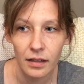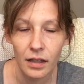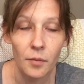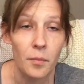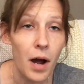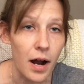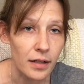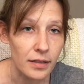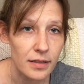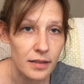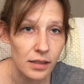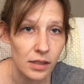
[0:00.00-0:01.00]
a
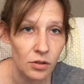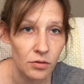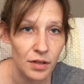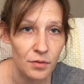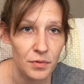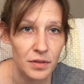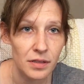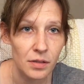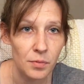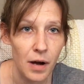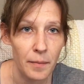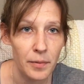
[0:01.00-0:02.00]
box, you know, that was the
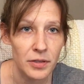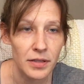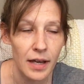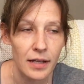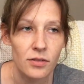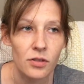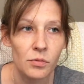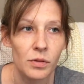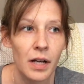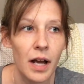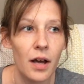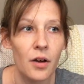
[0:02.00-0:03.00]
proper size. So we're
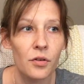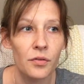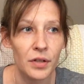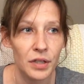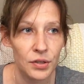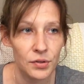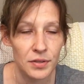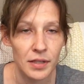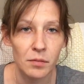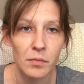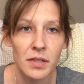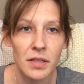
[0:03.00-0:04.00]
not
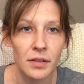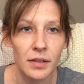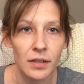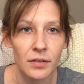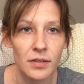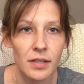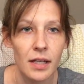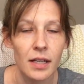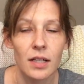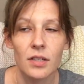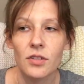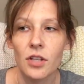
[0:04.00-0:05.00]
overusing materials.
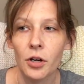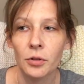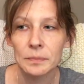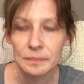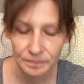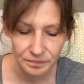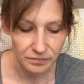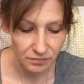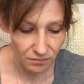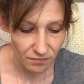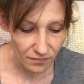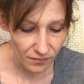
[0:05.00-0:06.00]
So
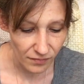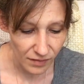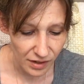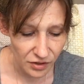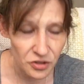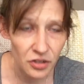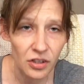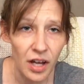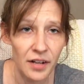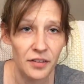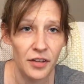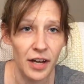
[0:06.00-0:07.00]
there's a
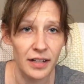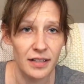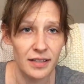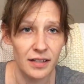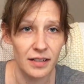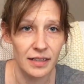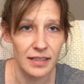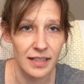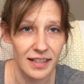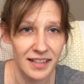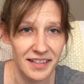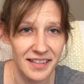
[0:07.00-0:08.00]
lot of thought has gone
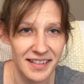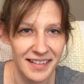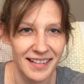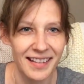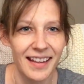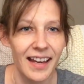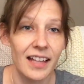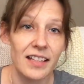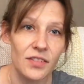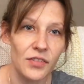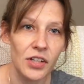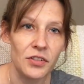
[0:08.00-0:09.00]
into this, and
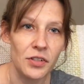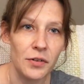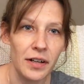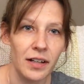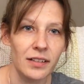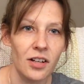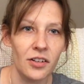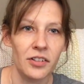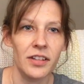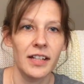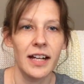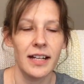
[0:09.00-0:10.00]
this video is going on longer
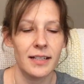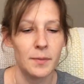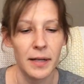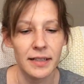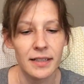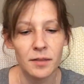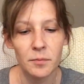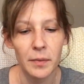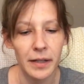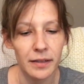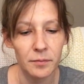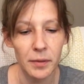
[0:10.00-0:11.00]
than I expected,
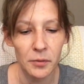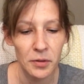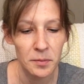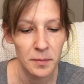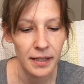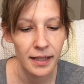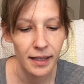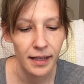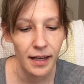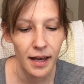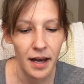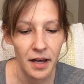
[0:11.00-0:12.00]
but bear with me.
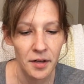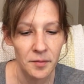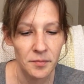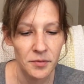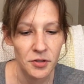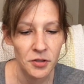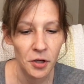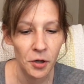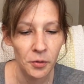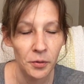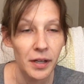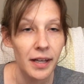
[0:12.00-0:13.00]

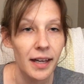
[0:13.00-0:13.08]
So